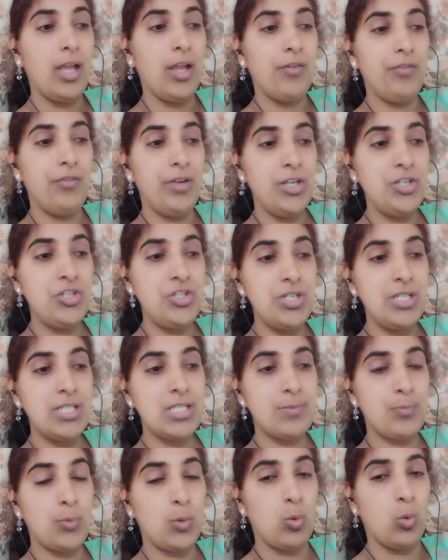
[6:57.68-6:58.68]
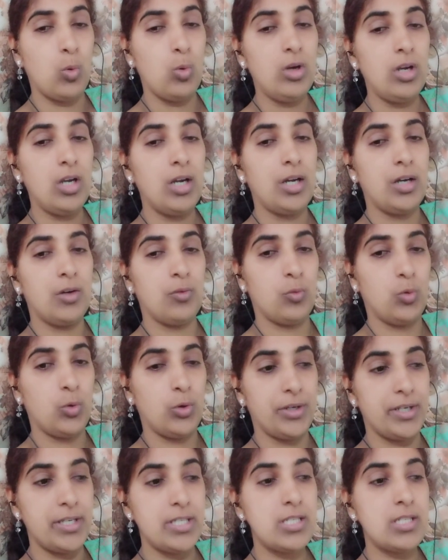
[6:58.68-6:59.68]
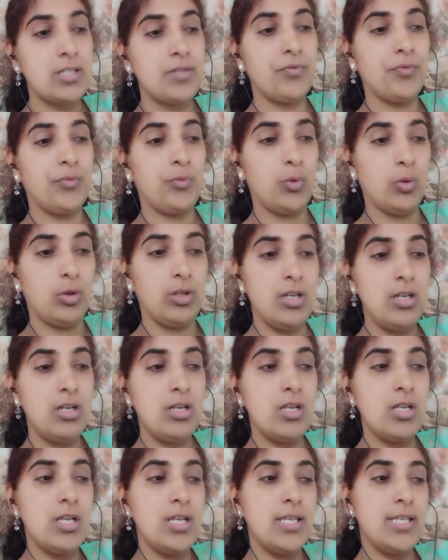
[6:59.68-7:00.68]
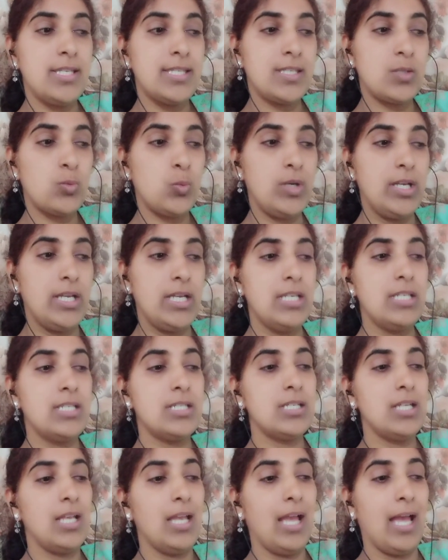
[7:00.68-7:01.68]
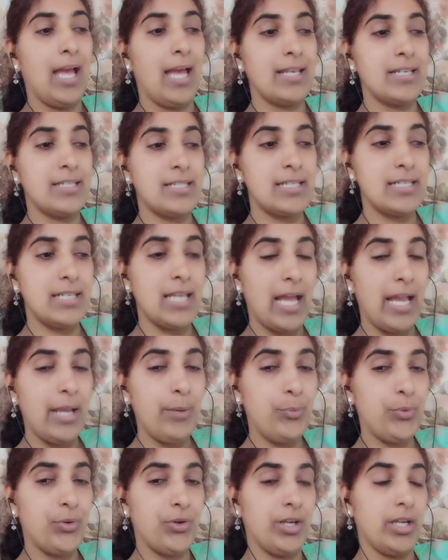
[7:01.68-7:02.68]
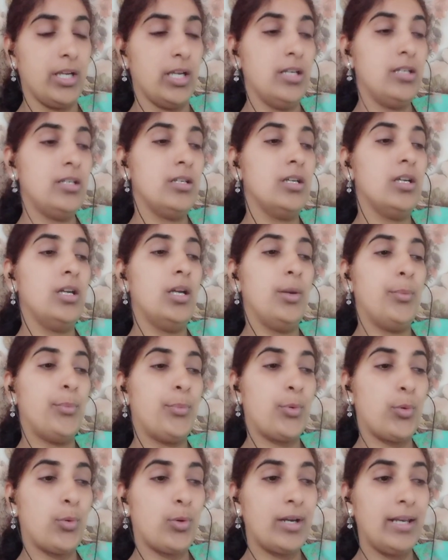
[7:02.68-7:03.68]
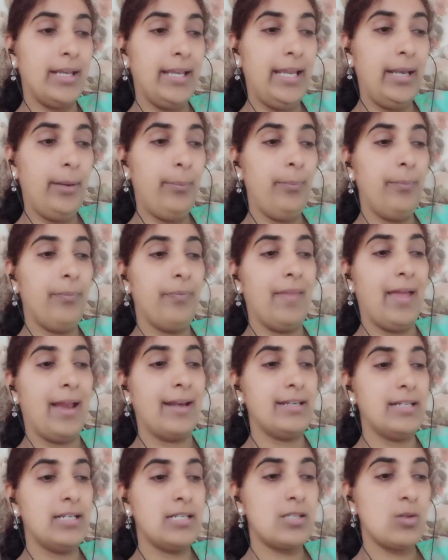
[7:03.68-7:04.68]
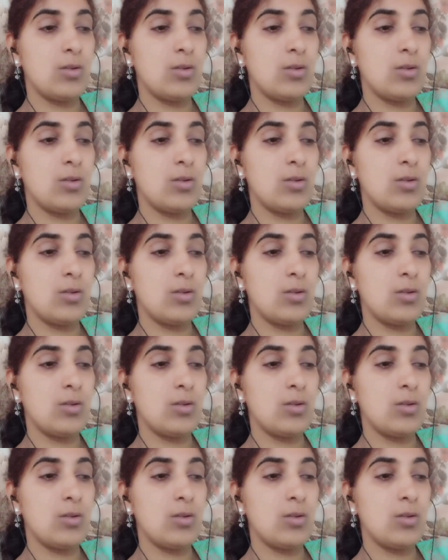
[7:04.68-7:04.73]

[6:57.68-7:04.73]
When she spoke, her voice, full, sweet, and deliberate, proclaimed that its